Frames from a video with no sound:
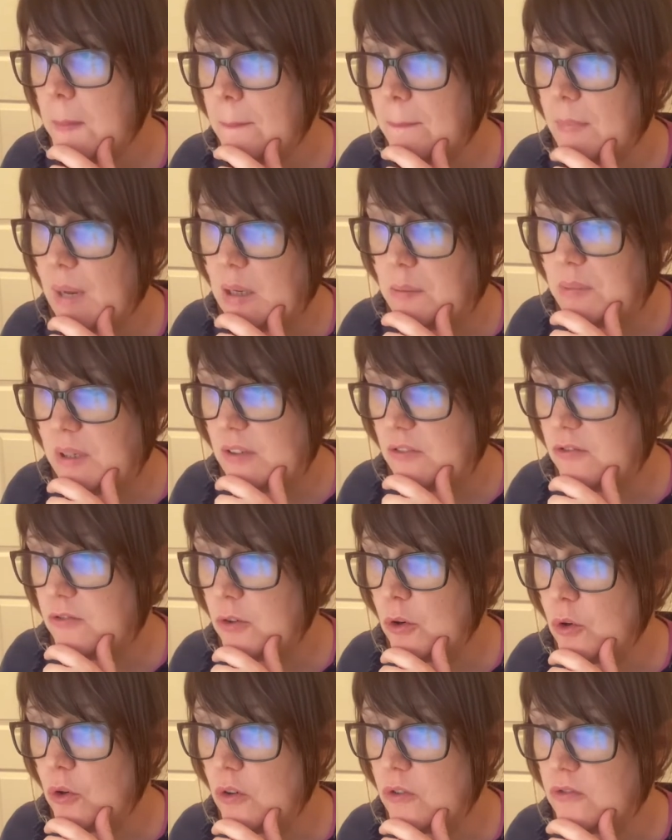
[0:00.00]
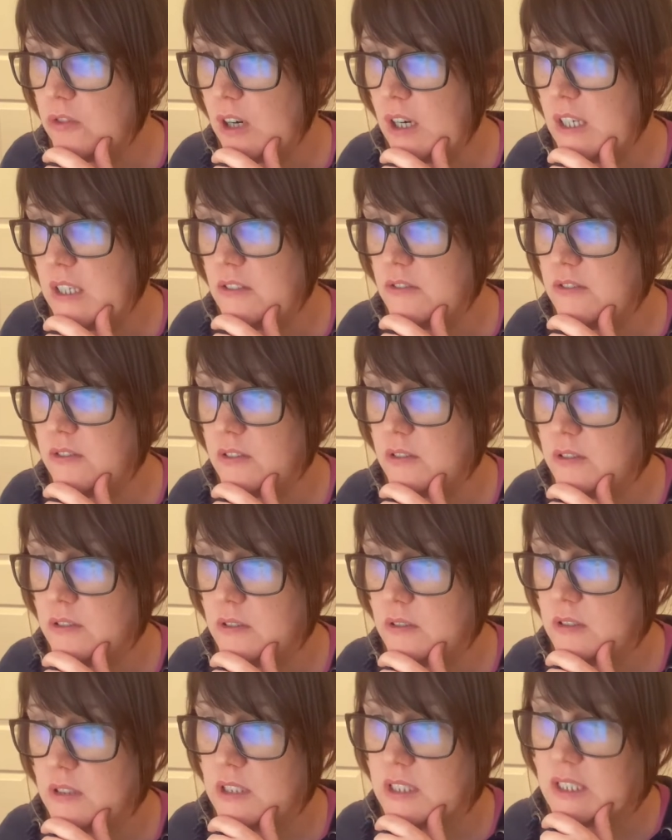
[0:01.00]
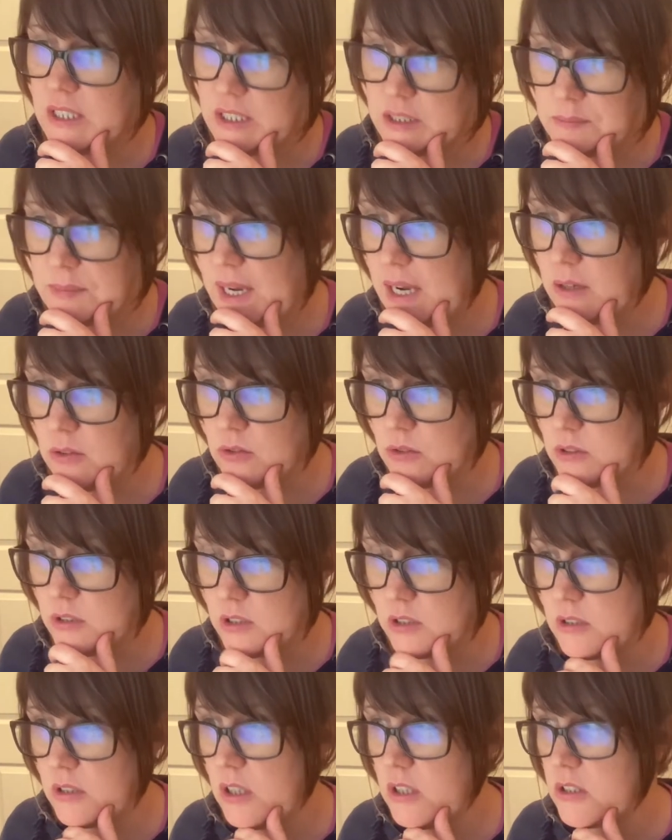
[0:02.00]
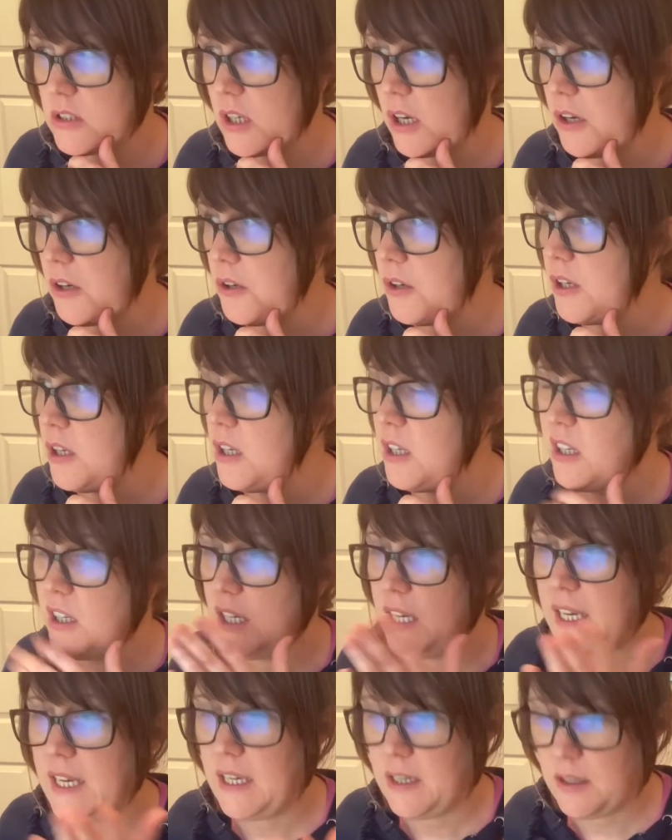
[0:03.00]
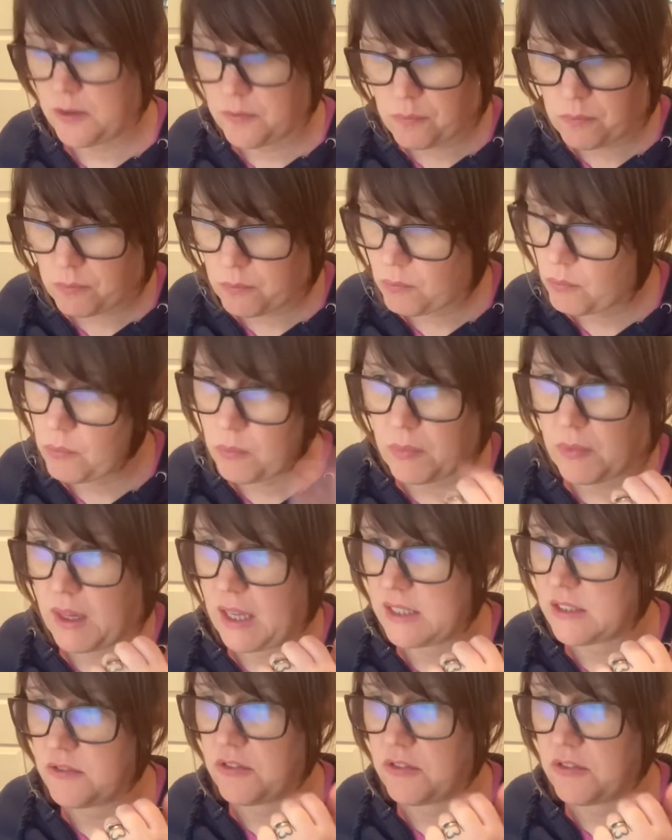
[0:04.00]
maybe £4, £5, £6. So that's